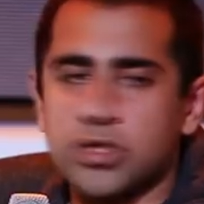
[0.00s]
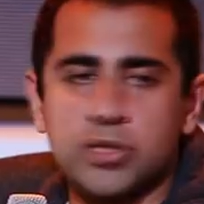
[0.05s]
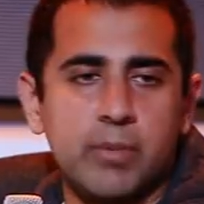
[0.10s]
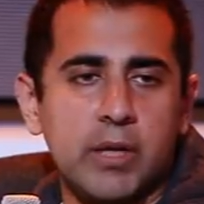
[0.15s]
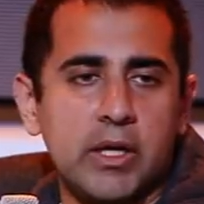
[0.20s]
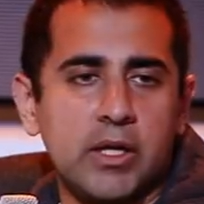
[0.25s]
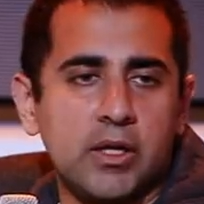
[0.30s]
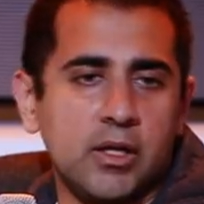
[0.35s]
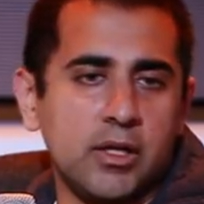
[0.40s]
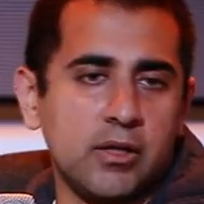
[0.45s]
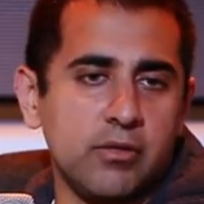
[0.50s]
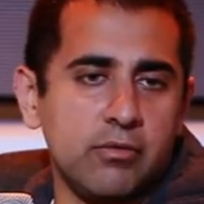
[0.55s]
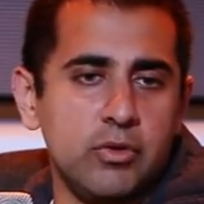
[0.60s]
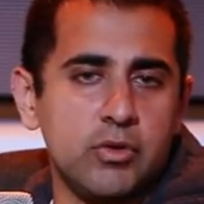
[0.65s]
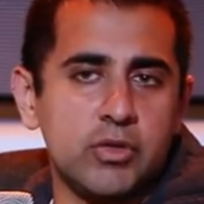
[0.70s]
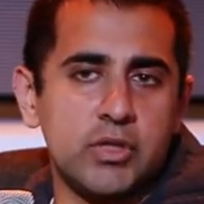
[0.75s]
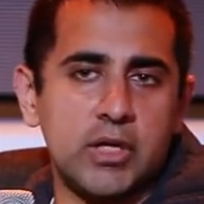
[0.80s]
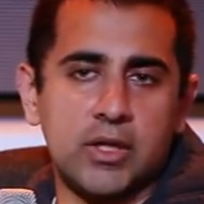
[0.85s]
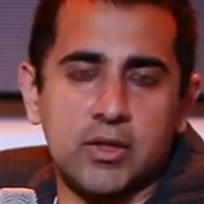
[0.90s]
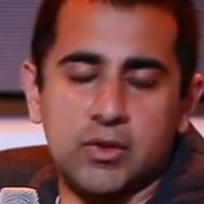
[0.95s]
just spending like a
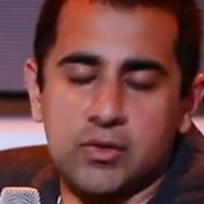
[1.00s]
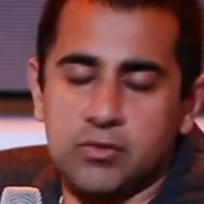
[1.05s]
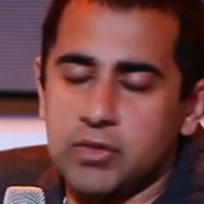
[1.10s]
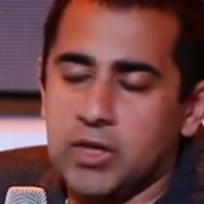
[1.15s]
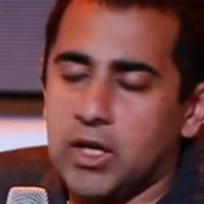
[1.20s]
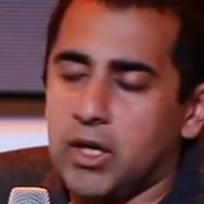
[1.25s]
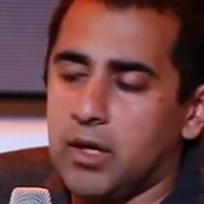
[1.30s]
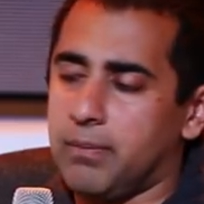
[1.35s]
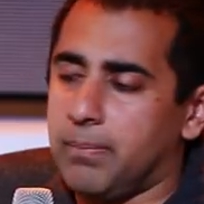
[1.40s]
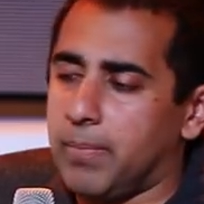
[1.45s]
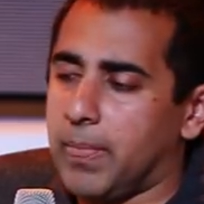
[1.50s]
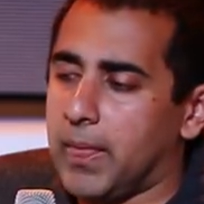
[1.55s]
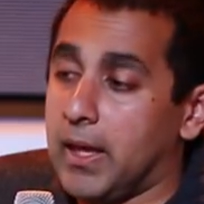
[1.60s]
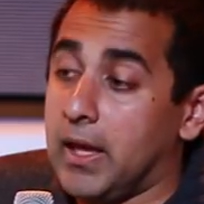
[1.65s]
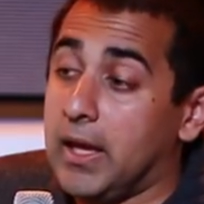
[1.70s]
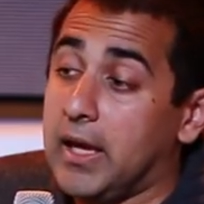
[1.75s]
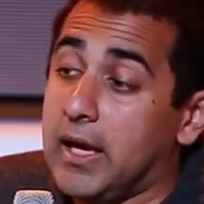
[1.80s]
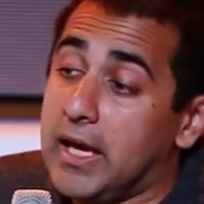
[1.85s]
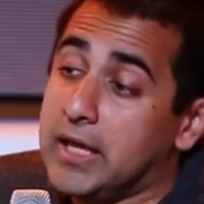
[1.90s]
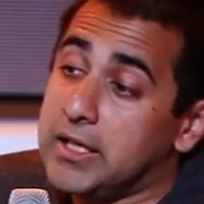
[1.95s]
few seconds of time.
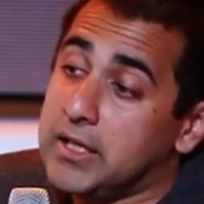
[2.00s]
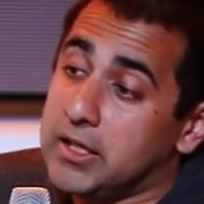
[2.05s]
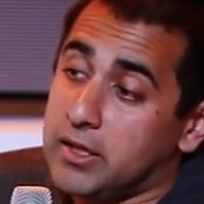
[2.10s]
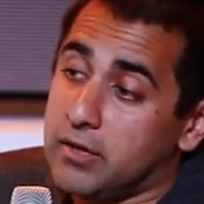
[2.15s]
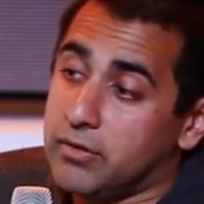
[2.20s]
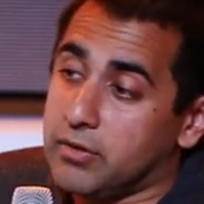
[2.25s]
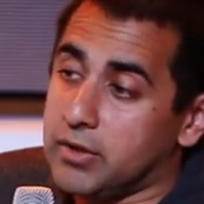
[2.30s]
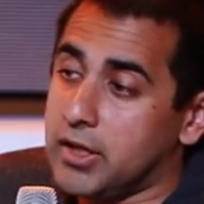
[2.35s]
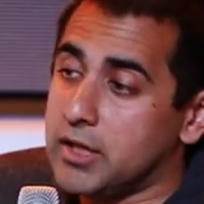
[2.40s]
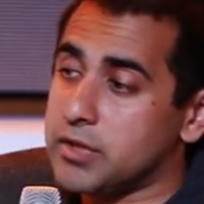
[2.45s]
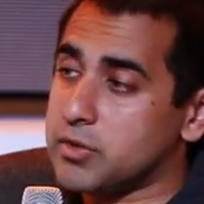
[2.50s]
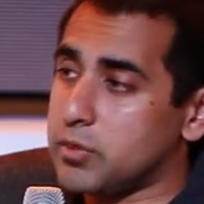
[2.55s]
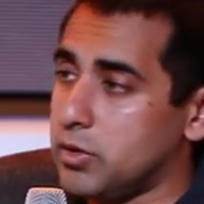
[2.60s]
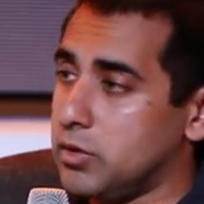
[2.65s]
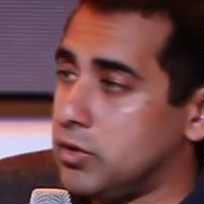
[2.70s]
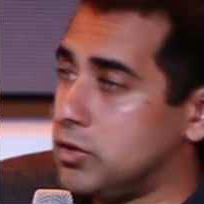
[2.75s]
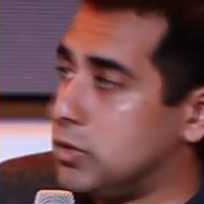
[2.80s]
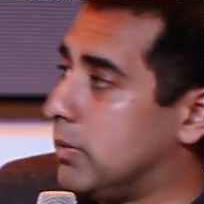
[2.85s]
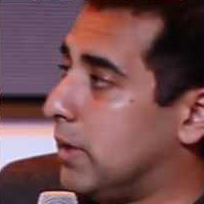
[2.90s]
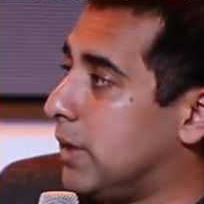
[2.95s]
And yet nevertheless, what
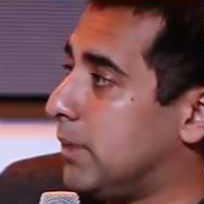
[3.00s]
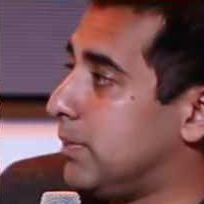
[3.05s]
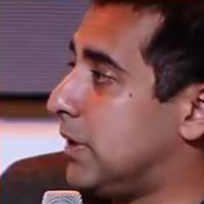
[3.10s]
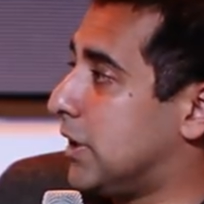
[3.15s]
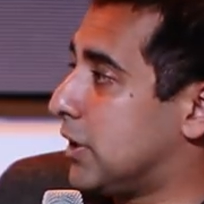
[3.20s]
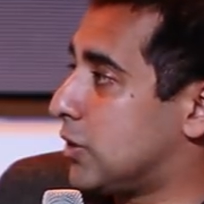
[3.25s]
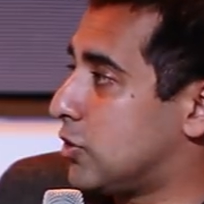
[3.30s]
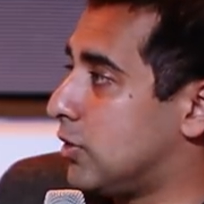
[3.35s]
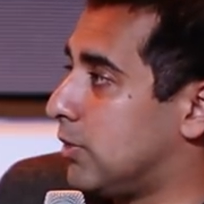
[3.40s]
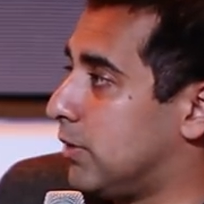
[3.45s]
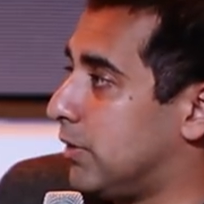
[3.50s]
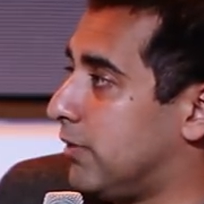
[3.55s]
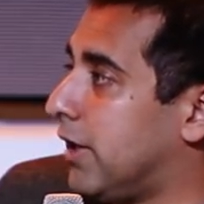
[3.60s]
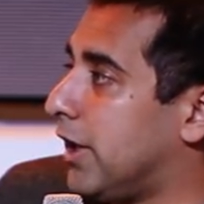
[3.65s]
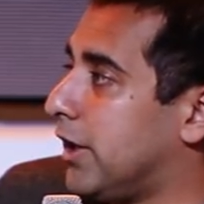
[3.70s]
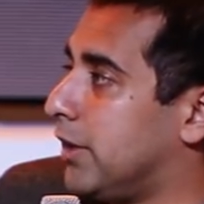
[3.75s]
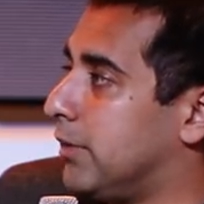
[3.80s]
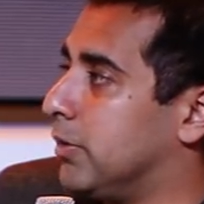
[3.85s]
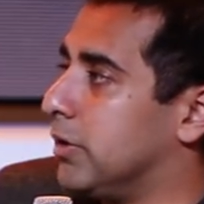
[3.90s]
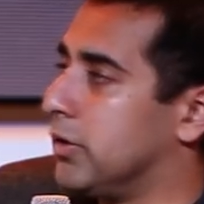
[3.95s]
you do might be extremely
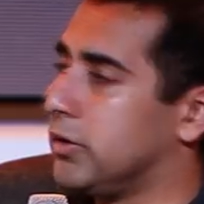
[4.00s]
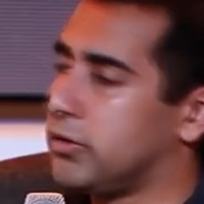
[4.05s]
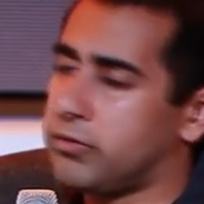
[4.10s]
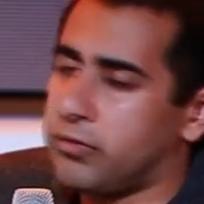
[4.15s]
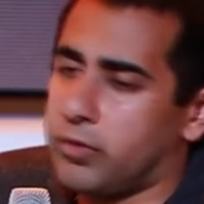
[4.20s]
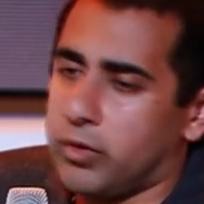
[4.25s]
valuable.